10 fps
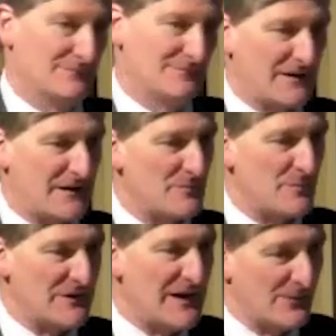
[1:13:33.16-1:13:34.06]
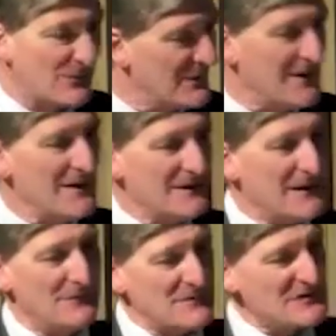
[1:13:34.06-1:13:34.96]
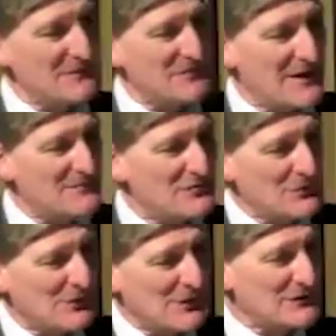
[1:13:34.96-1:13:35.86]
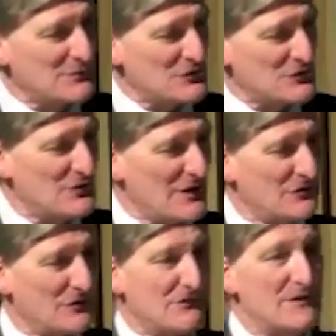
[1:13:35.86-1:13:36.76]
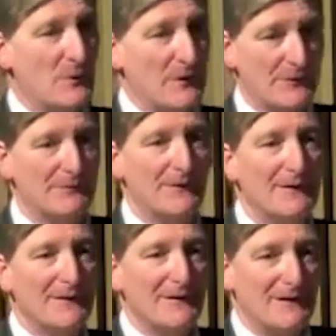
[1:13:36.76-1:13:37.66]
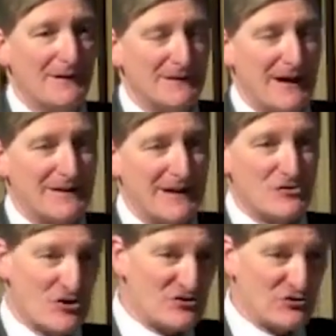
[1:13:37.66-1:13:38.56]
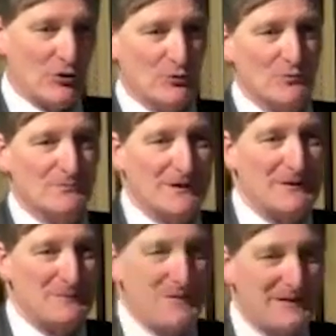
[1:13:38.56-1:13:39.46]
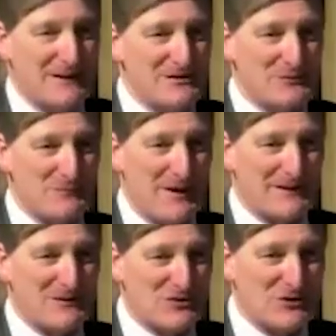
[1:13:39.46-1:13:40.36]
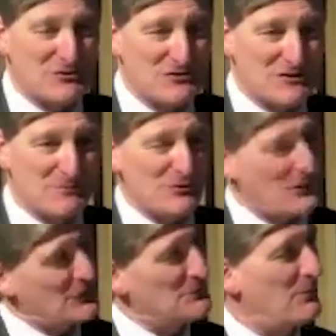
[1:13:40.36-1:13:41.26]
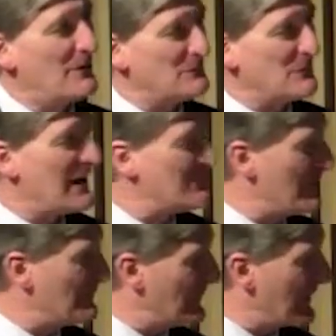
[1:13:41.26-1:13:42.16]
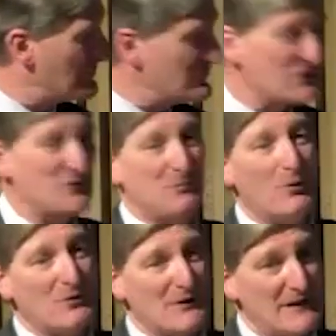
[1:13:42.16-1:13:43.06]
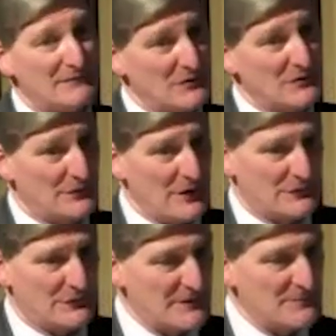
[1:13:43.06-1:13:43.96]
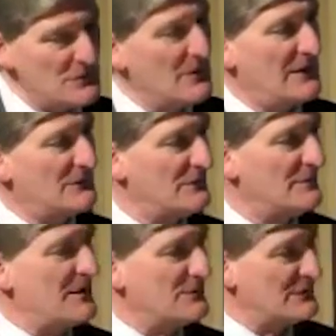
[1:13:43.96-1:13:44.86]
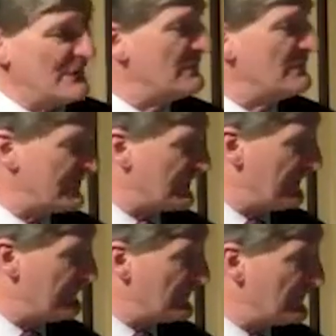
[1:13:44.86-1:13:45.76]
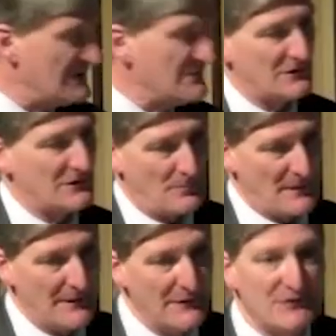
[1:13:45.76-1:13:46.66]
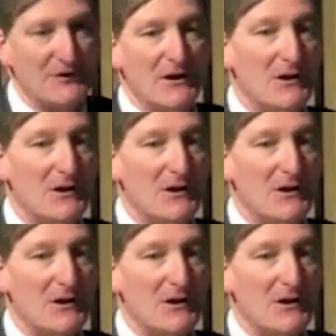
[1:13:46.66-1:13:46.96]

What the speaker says: like everybody else. Governments sometimes do things which you don't agree with. Like HS2, you know, in my case, with my constituency, but not to the point where I felt I couldn't support the government or vote for it. But you have to be able to vote for the government in the lobbies